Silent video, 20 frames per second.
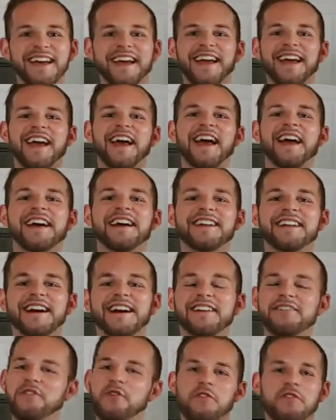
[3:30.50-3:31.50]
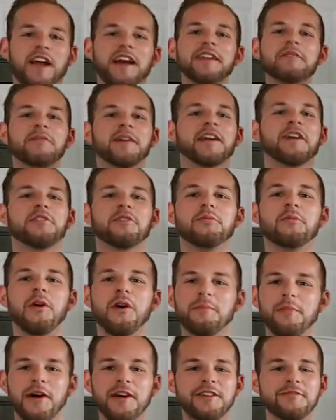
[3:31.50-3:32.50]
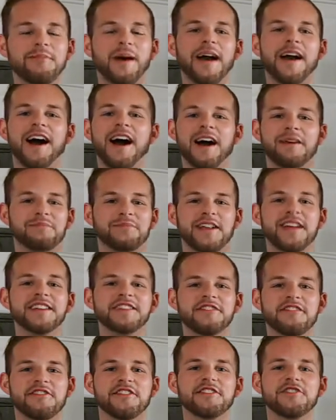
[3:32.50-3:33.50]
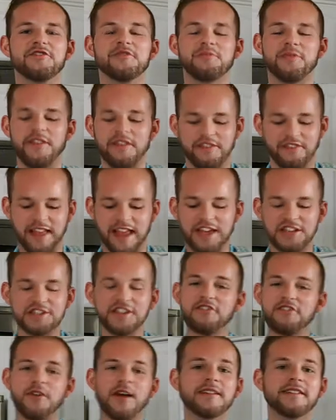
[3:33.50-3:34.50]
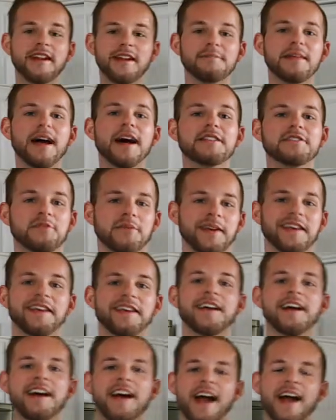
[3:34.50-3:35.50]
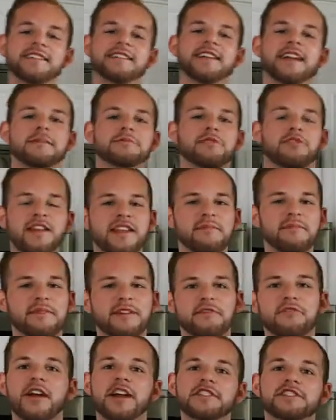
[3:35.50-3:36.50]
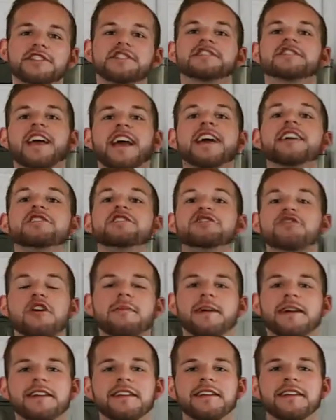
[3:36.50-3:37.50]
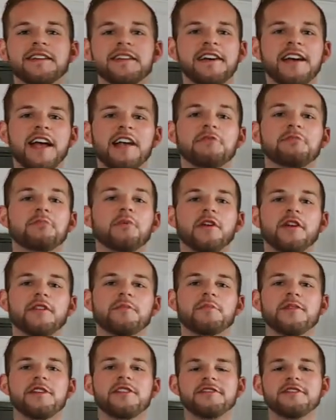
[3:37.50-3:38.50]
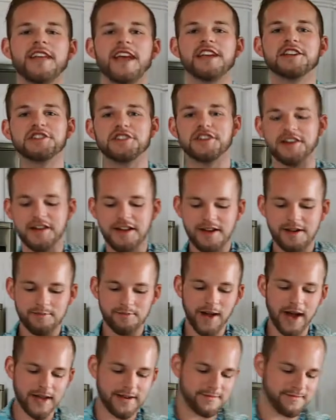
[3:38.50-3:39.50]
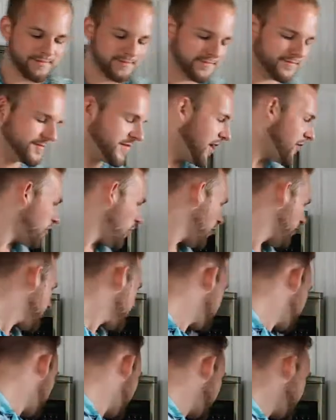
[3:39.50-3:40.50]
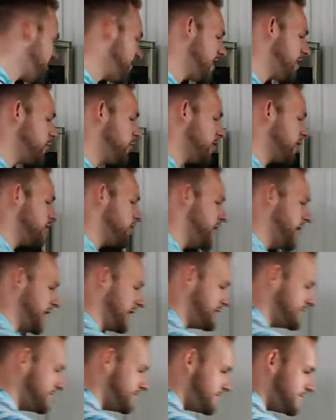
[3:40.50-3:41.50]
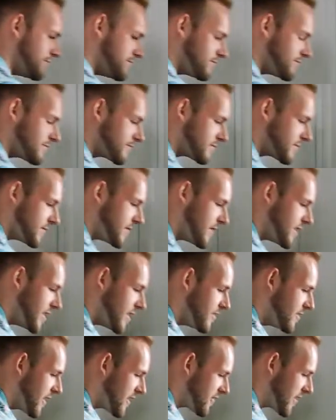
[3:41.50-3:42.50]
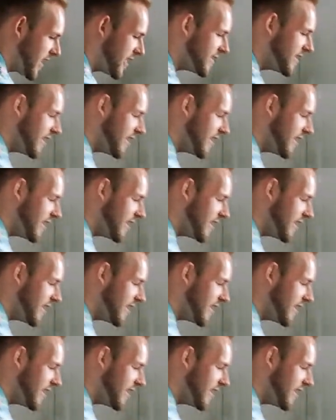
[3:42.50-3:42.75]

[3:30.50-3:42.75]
And, of course, I didn't want to go to Walmart to buy a hot plate just to do a presentation, so I ended up not doing it. I ended up learning a bit of French and German as part of the presentation. But, of course, the funny thing would have been this idea